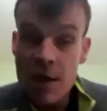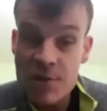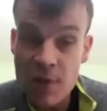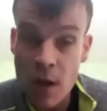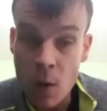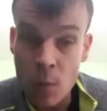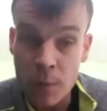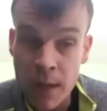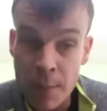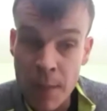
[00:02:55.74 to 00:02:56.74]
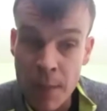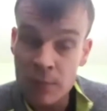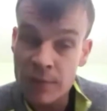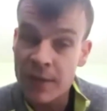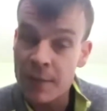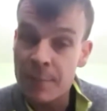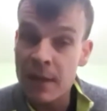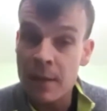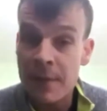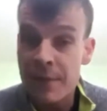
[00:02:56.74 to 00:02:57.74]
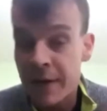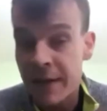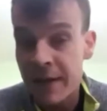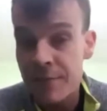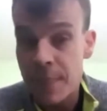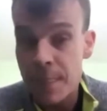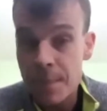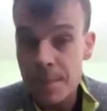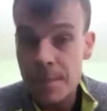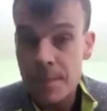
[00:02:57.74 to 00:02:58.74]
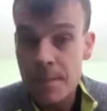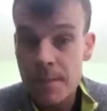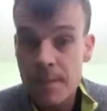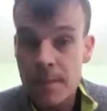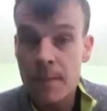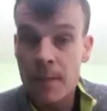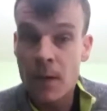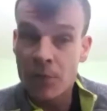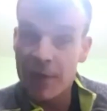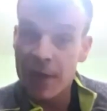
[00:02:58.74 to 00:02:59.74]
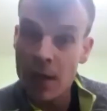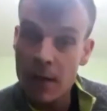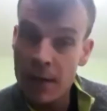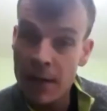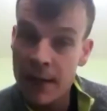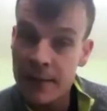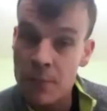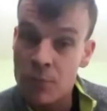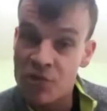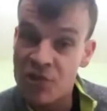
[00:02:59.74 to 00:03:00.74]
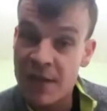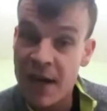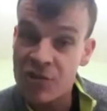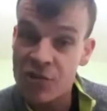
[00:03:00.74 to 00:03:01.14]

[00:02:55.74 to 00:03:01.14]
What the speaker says: So your mount can be a bit forgiving, you know, so you're not going to get that much star